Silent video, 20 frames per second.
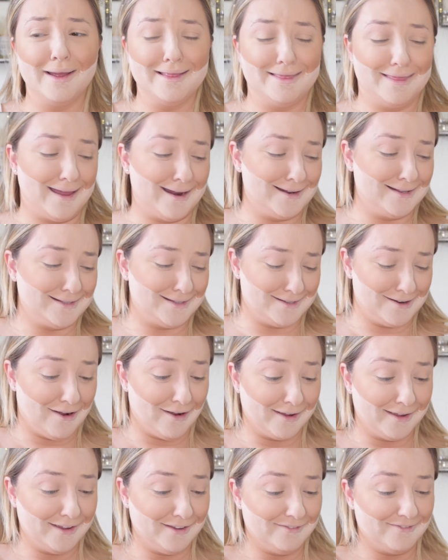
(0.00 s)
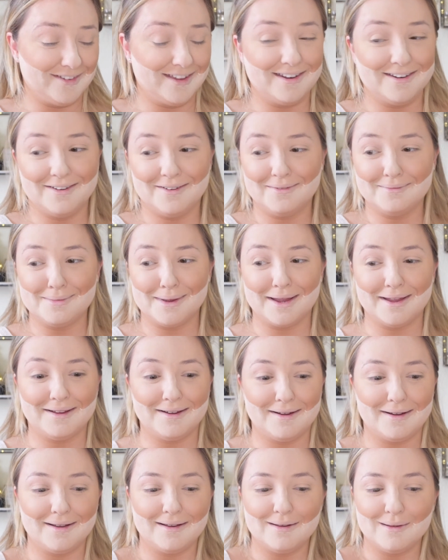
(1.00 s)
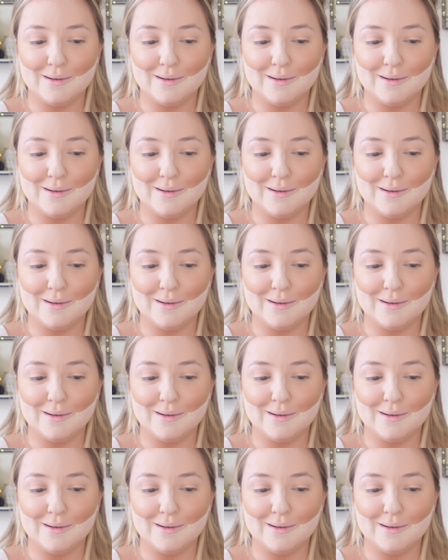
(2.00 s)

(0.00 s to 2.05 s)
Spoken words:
That is not even. Oh my god.